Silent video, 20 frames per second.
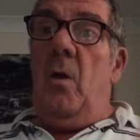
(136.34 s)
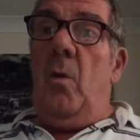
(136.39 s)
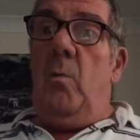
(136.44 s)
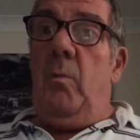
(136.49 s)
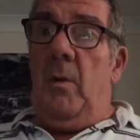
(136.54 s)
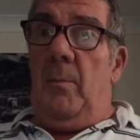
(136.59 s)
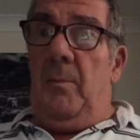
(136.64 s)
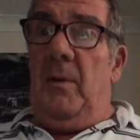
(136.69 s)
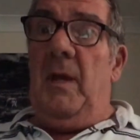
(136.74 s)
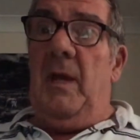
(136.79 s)

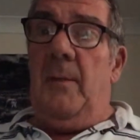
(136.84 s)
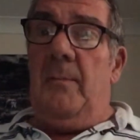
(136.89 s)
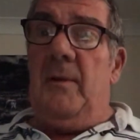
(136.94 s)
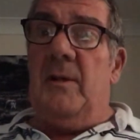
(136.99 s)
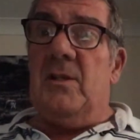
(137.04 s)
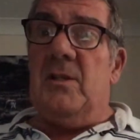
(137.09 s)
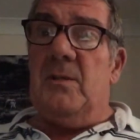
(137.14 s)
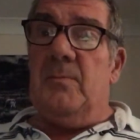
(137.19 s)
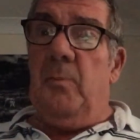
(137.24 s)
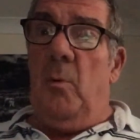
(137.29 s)
we'll be a
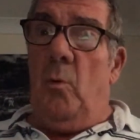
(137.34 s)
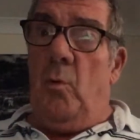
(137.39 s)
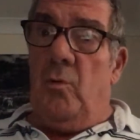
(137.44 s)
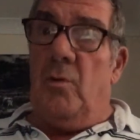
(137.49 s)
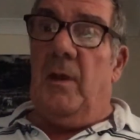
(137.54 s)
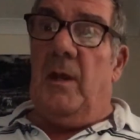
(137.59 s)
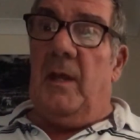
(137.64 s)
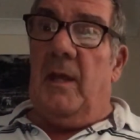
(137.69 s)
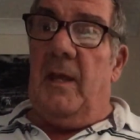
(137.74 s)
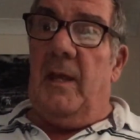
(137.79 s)
bit
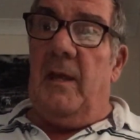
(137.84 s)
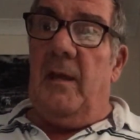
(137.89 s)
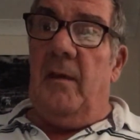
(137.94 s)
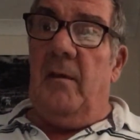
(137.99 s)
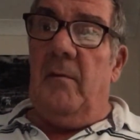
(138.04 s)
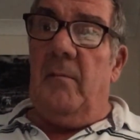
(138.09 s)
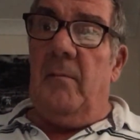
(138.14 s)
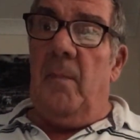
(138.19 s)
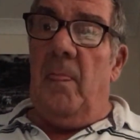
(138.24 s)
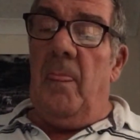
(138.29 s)
sporting
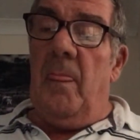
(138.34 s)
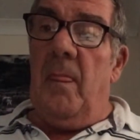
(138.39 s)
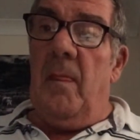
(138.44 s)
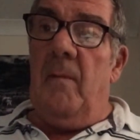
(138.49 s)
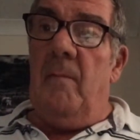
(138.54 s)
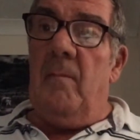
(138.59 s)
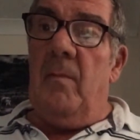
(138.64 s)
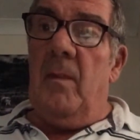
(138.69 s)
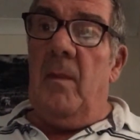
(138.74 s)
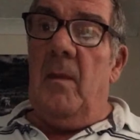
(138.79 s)
here,
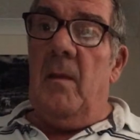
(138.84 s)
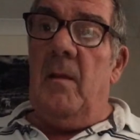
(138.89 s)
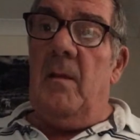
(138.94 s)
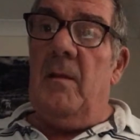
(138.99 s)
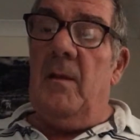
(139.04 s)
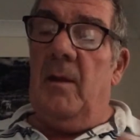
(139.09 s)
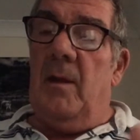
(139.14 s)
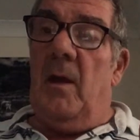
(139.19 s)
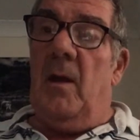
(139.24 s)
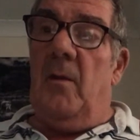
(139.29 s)

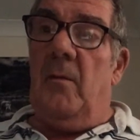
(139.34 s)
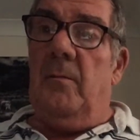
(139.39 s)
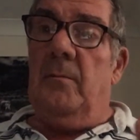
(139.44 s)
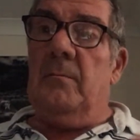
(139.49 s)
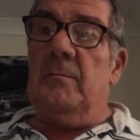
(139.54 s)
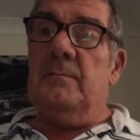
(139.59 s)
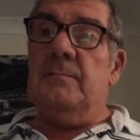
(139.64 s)
you know.